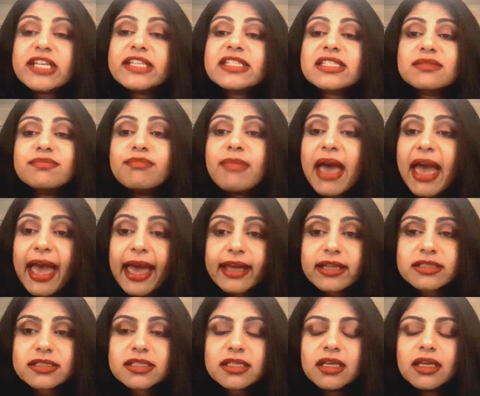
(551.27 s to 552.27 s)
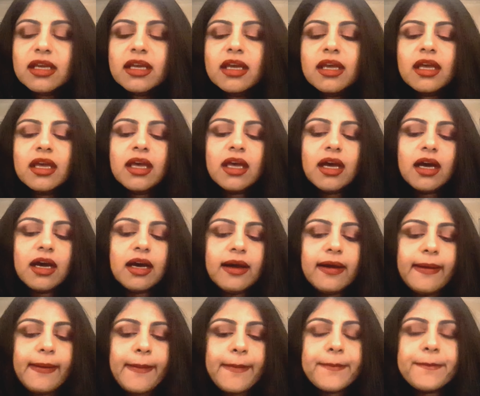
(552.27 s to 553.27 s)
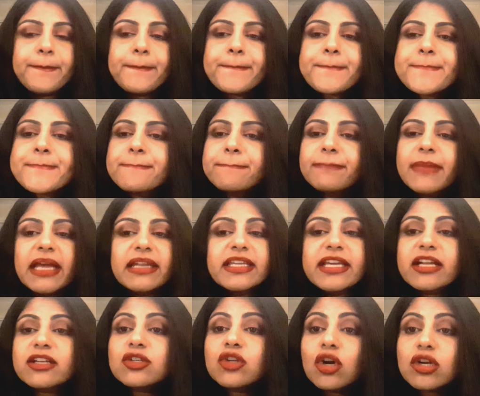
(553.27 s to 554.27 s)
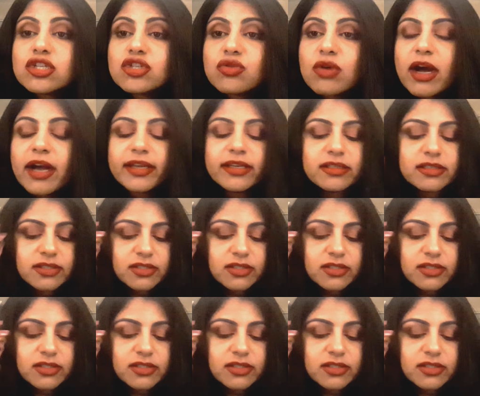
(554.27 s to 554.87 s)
It's matte and yet not drying.